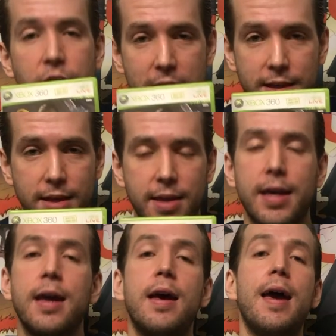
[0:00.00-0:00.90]

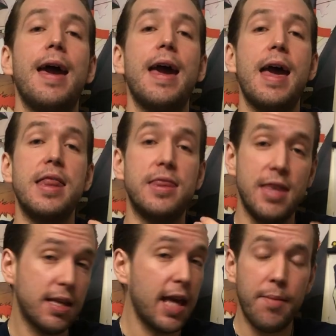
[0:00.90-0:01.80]
Fantasy.
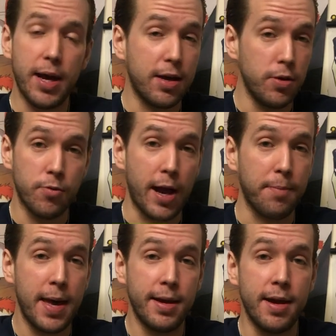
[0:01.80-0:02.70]
This game I couldn't
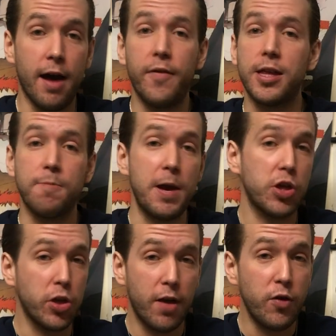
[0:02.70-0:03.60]
recommend enough,
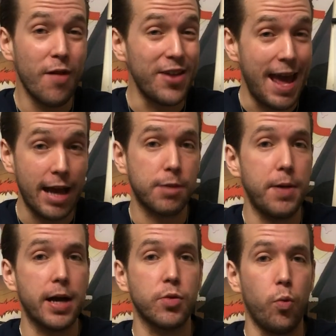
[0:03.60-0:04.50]
especially if you have an
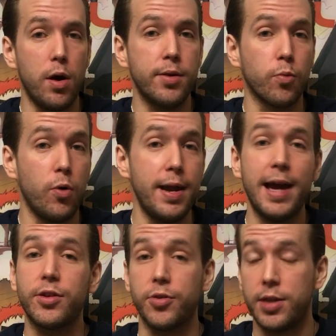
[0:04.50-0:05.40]
Xbox One or One
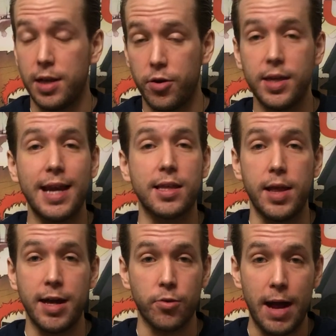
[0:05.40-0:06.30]
X or Series X
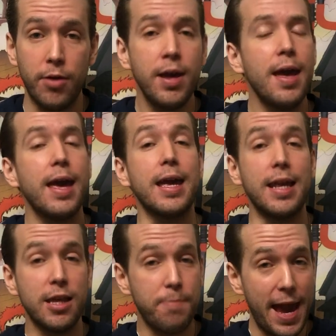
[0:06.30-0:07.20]
laying around. It
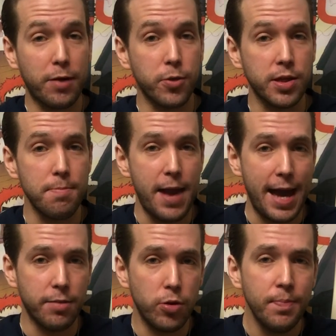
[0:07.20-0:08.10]
is backwards
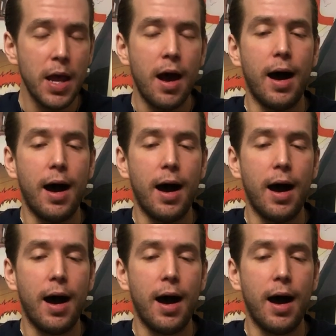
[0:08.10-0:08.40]
compatible.